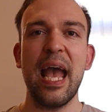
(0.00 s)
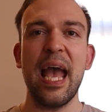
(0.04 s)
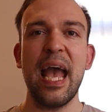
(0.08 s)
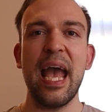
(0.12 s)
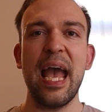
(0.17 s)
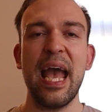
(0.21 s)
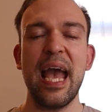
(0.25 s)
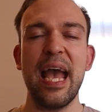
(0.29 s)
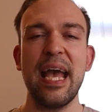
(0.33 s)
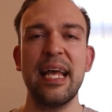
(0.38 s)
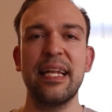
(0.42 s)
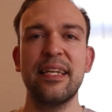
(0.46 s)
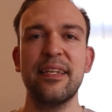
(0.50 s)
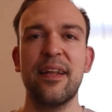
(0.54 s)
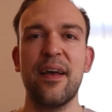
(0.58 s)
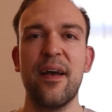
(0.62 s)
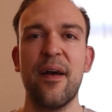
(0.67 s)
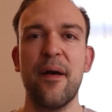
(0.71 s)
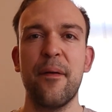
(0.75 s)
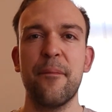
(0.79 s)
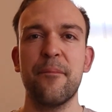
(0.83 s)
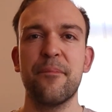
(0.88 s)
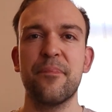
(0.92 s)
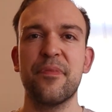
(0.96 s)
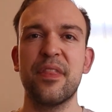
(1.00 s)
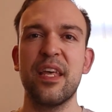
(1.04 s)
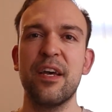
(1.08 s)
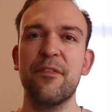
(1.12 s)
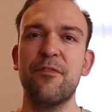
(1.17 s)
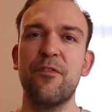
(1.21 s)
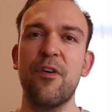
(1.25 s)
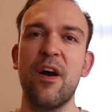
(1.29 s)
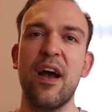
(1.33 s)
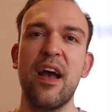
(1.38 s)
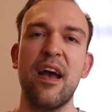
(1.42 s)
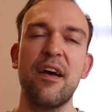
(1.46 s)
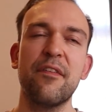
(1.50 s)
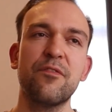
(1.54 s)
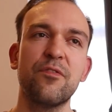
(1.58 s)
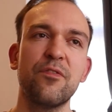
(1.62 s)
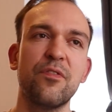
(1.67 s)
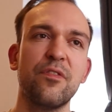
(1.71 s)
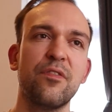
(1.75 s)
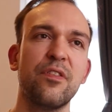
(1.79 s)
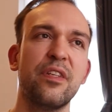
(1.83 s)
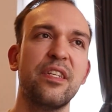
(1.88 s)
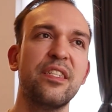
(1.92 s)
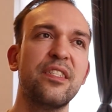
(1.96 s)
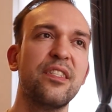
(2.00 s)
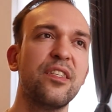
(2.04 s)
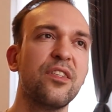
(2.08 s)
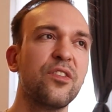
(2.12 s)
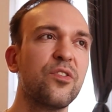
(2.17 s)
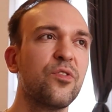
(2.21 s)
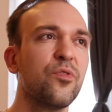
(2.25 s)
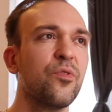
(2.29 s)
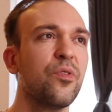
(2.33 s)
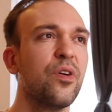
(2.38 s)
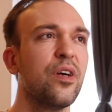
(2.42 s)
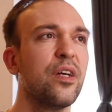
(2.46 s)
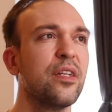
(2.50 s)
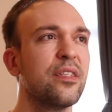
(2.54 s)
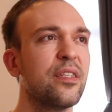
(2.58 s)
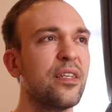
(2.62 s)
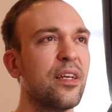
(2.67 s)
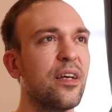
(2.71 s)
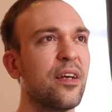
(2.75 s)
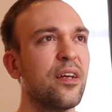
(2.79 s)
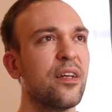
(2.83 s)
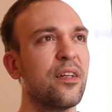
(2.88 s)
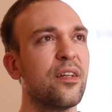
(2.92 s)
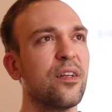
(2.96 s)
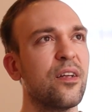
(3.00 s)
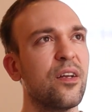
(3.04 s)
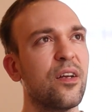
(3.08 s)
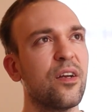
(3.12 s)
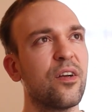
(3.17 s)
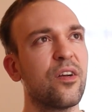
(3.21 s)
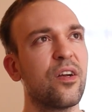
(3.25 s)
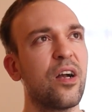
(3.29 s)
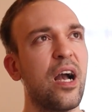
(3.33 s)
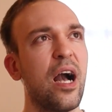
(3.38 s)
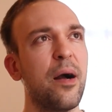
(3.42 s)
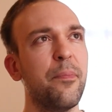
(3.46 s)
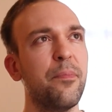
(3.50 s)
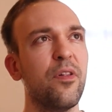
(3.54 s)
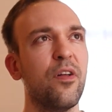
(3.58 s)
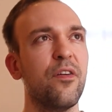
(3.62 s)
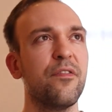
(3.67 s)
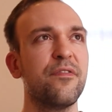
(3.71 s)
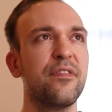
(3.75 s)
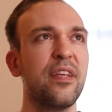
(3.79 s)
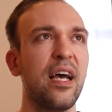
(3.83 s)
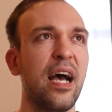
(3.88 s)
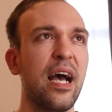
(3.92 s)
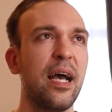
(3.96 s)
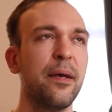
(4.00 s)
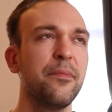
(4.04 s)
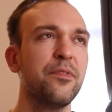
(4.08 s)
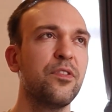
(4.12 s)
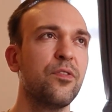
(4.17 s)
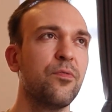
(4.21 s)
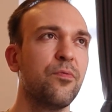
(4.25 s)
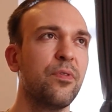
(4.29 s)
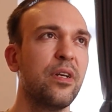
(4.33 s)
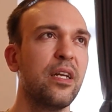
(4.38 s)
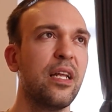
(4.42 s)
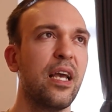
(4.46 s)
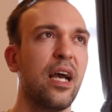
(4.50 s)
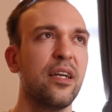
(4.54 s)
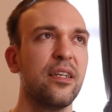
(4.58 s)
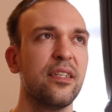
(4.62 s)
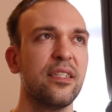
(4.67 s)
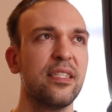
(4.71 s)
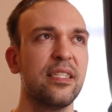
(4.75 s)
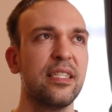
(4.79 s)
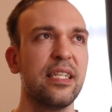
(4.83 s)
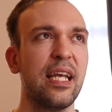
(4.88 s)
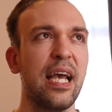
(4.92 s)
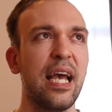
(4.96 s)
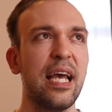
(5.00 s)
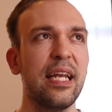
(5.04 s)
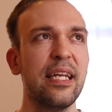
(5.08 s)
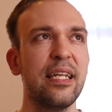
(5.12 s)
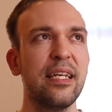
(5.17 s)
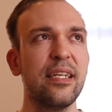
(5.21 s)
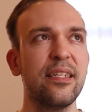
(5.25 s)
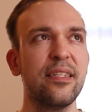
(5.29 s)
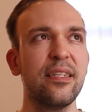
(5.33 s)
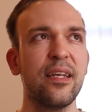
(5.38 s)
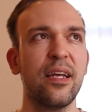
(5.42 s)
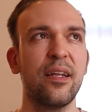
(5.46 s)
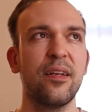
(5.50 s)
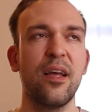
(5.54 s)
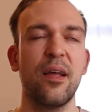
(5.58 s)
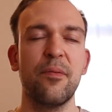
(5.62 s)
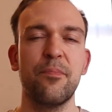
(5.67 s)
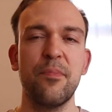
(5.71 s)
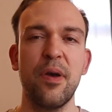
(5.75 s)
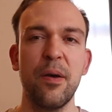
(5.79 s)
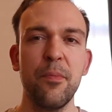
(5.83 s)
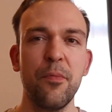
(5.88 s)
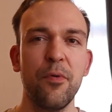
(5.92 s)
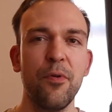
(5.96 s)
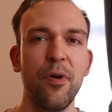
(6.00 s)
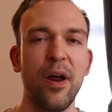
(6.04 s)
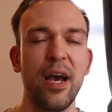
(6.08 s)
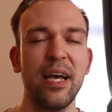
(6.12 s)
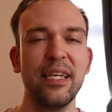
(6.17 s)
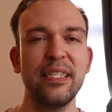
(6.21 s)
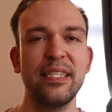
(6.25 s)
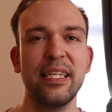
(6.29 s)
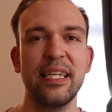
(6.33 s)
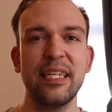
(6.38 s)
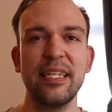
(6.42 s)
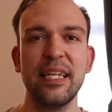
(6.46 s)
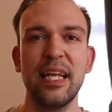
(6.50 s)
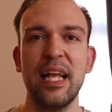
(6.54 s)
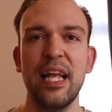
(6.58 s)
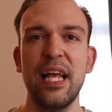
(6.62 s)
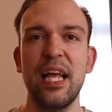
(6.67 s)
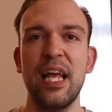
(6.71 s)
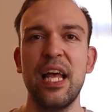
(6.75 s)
and therefore I have to listen to it a couple of times to really understand it and memorize it.